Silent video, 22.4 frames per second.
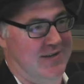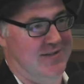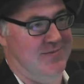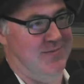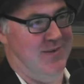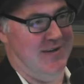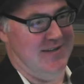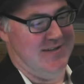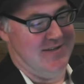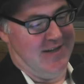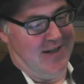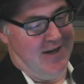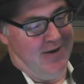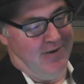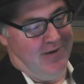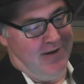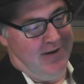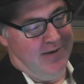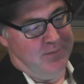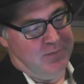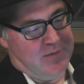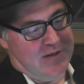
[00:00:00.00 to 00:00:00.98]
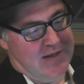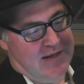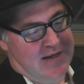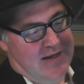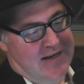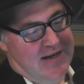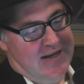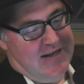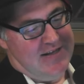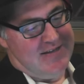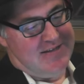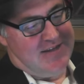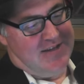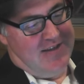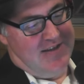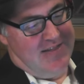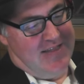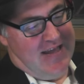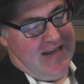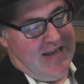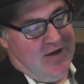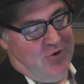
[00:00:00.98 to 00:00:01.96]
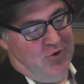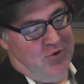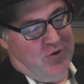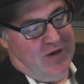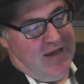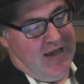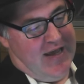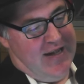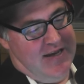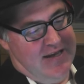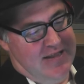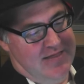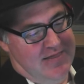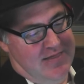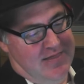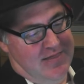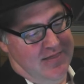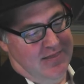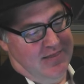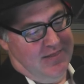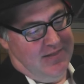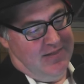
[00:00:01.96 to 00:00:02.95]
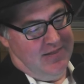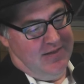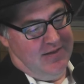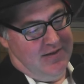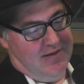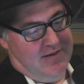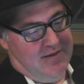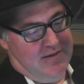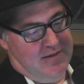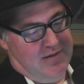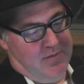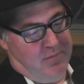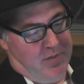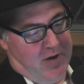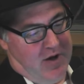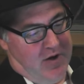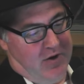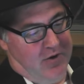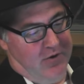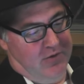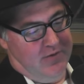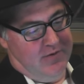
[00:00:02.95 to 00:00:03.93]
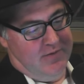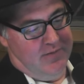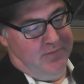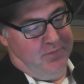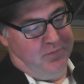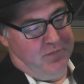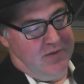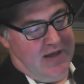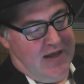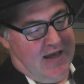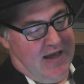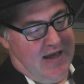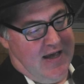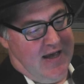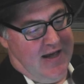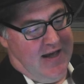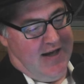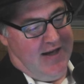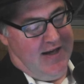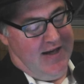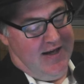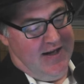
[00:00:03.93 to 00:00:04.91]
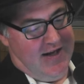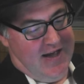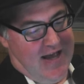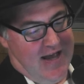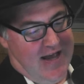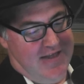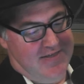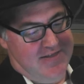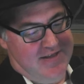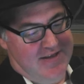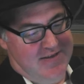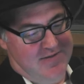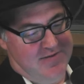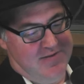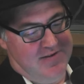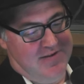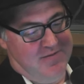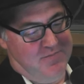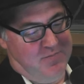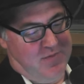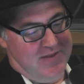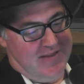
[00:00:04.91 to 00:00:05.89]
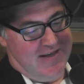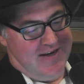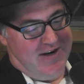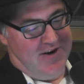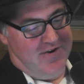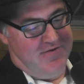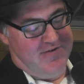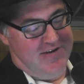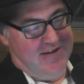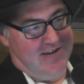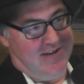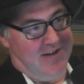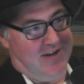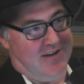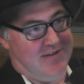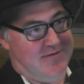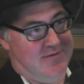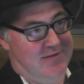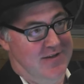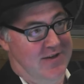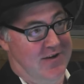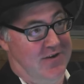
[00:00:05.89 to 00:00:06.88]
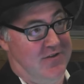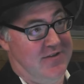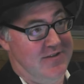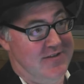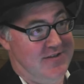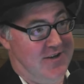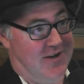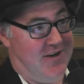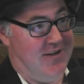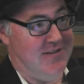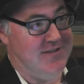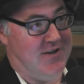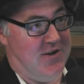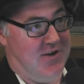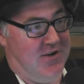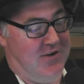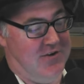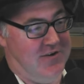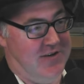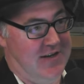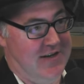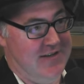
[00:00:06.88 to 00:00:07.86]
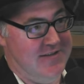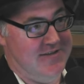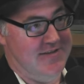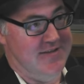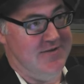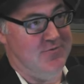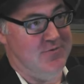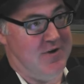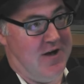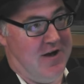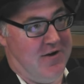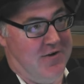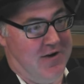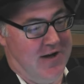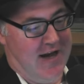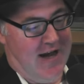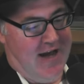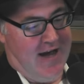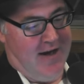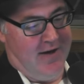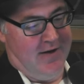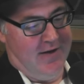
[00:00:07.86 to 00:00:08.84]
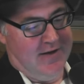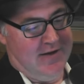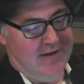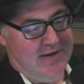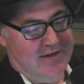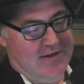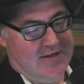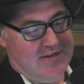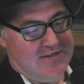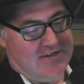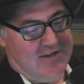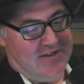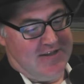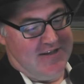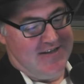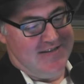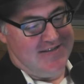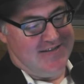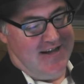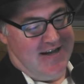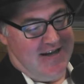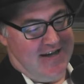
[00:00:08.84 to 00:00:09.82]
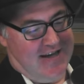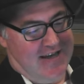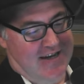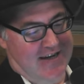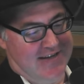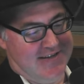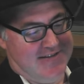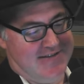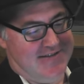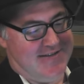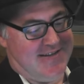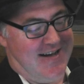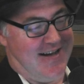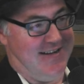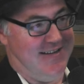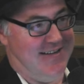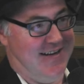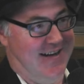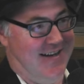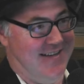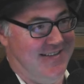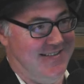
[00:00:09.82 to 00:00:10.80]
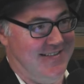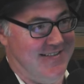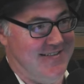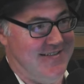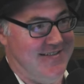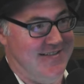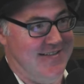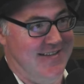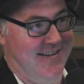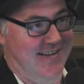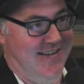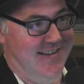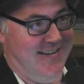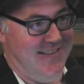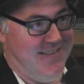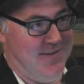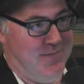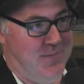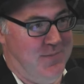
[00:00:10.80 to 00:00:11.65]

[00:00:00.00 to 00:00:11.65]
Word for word: it's much lower. So then they all get in the boat, but they don't realise, the tide's is still going out. So they start getting sucked out to sea in the